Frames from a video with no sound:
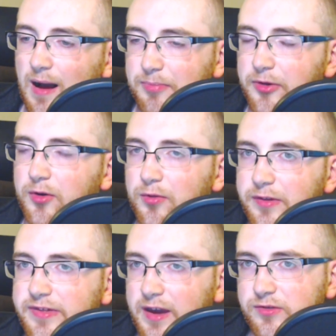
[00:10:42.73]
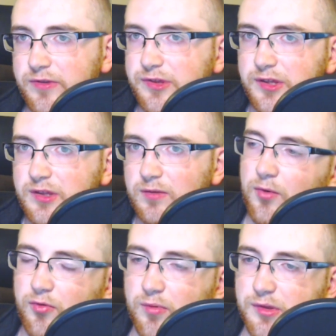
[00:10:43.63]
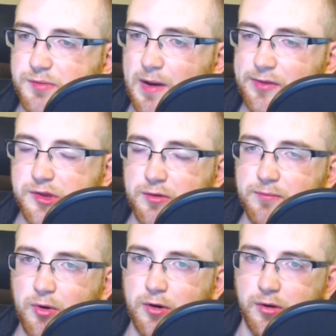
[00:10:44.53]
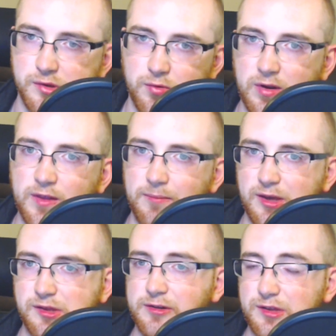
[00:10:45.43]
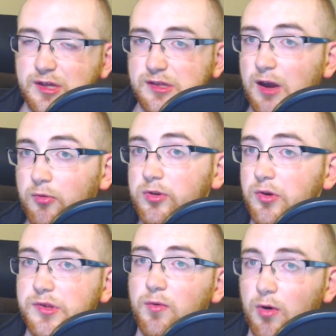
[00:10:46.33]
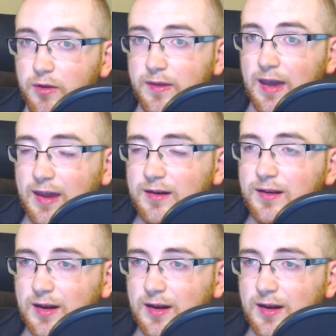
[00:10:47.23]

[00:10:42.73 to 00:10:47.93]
optical detection system which will spot the certain part of your screen that basically says how close you are to the end,